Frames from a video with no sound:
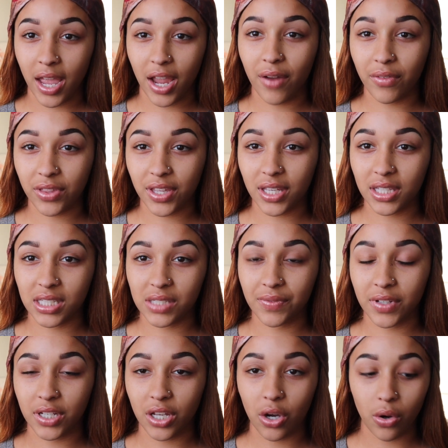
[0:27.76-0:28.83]
everything in this
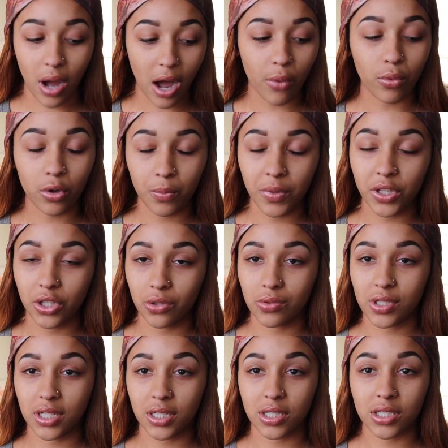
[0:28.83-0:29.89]
video I will be
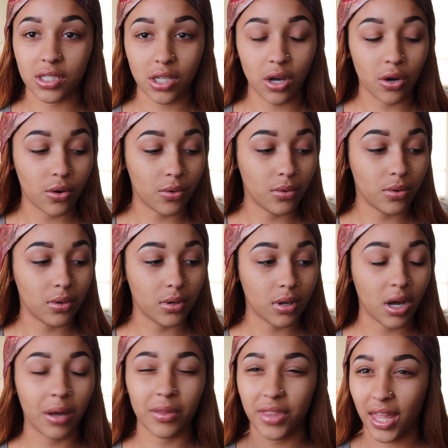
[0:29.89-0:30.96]
using, so
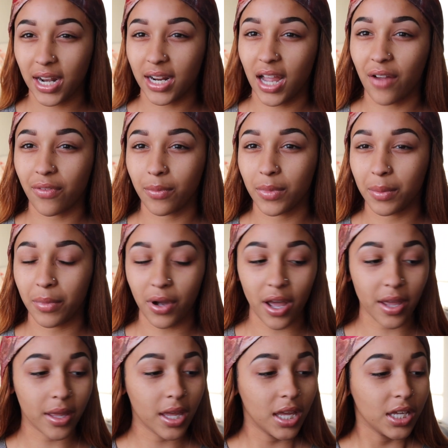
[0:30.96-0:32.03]
that I got from them,
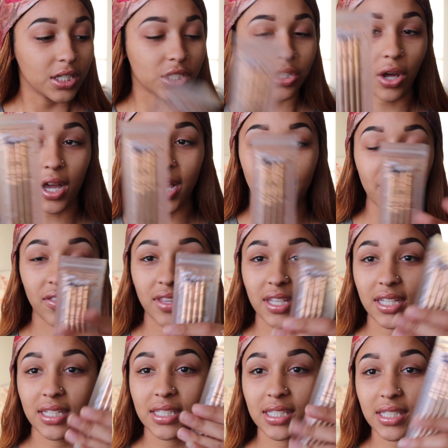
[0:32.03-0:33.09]
okay? So I got
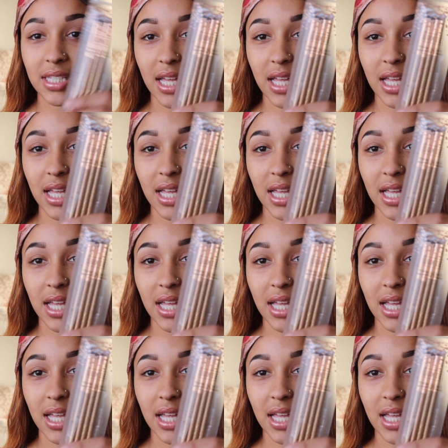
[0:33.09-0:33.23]
these